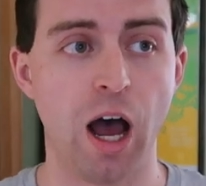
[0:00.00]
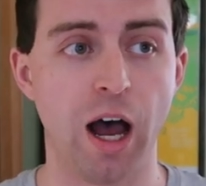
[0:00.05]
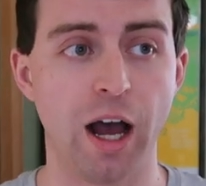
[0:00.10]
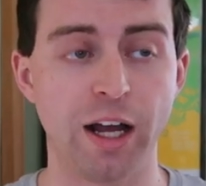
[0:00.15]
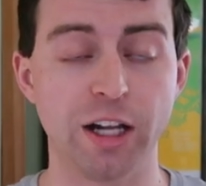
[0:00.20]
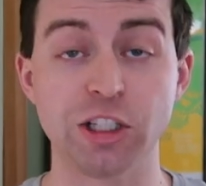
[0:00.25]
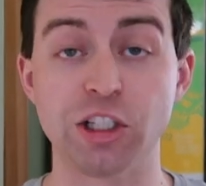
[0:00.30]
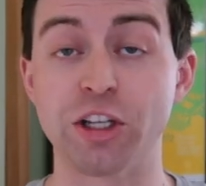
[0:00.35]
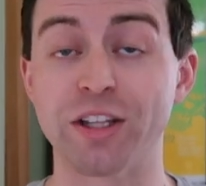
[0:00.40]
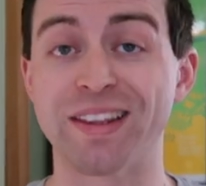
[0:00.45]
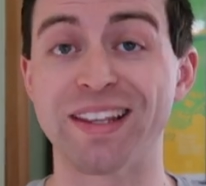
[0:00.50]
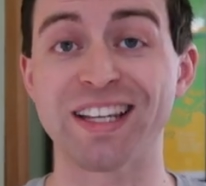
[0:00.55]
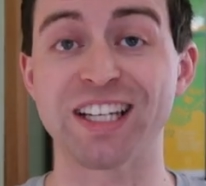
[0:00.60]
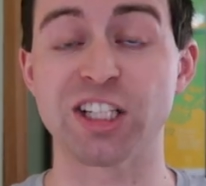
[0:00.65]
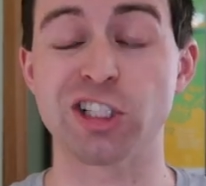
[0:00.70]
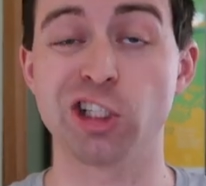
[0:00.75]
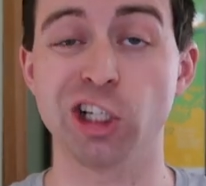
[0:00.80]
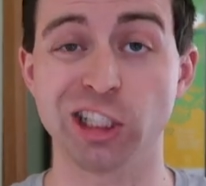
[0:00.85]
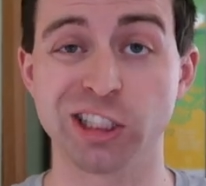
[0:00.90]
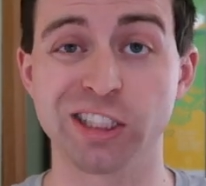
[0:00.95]
Do you think
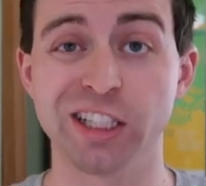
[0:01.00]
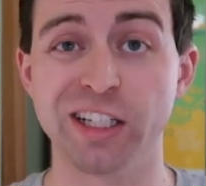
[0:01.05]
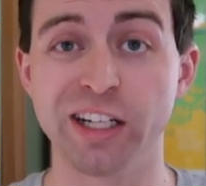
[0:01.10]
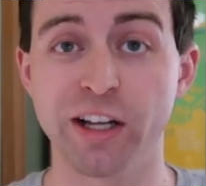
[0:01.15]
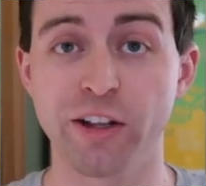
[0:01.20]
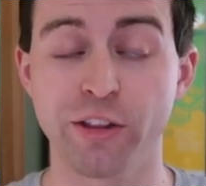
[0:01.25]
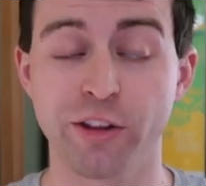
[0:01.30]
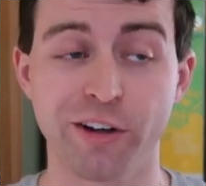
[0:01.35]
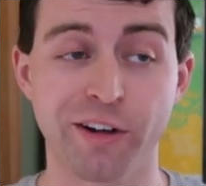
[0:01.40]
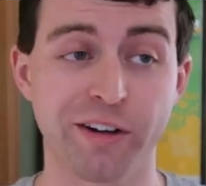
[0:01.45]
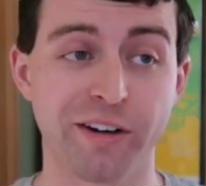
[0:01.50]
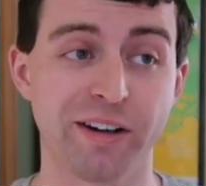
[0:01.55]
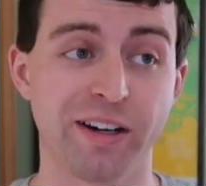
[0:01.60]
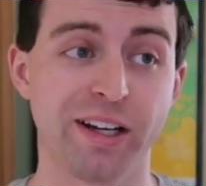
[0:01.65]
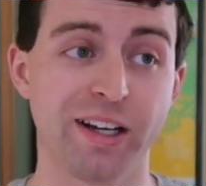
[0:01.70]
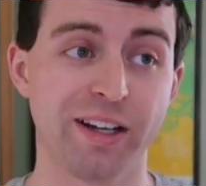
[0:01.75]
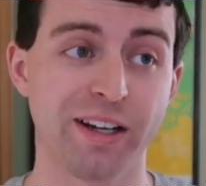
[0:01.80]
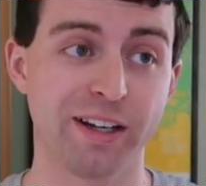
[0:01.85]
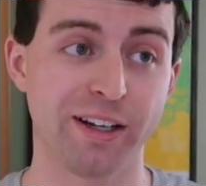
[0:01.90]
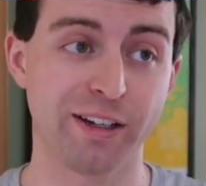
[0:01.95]
it's just
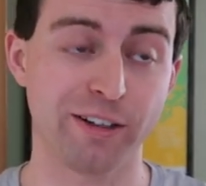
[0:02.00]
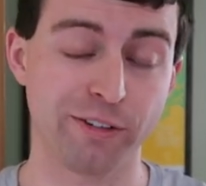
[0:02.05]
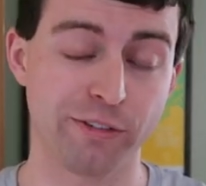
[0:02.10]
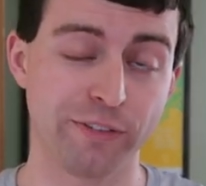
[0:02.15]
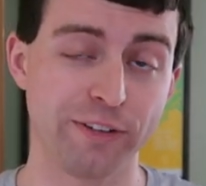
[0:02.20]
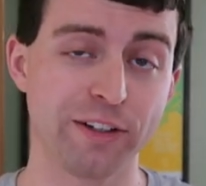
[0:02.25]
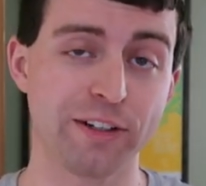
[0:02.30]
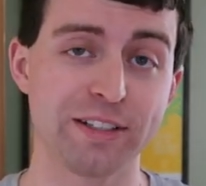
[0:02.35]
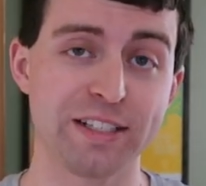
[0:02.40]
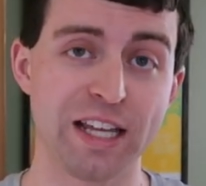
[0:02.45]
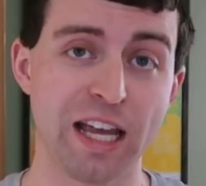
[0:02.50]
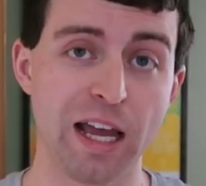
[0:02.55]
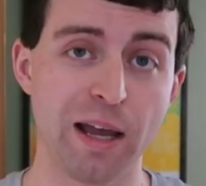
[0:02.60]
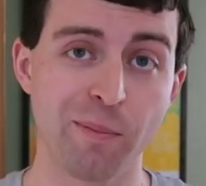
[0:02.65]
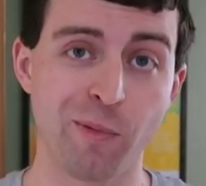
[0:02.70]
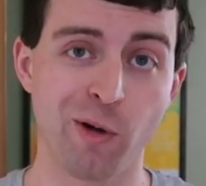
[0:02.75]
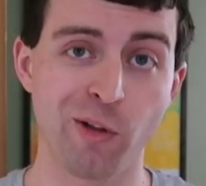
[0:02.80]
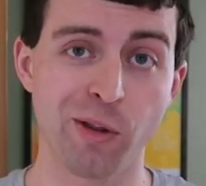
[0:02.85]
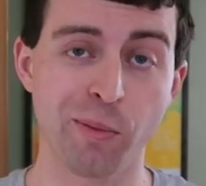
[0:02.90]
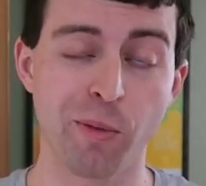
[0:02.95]
another finger
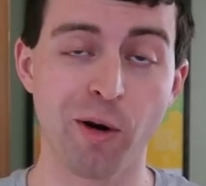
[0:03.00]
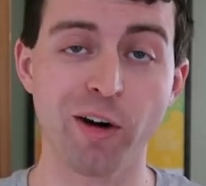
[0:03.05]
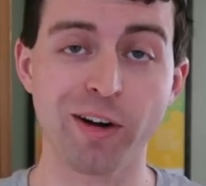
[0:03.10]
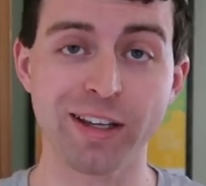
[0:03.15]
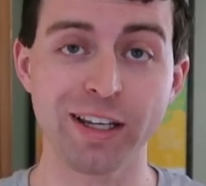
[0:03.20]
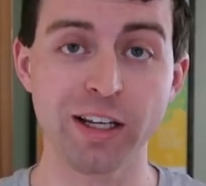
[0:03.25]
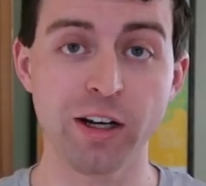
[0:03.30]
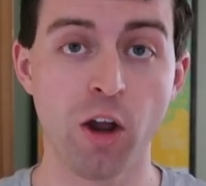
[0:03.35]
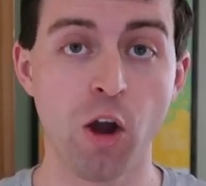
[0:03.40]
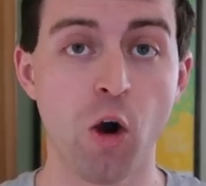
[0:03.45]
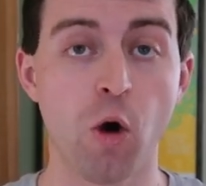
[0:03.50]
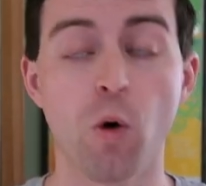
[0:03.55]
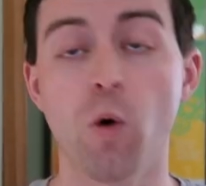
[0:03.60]
tab on the market,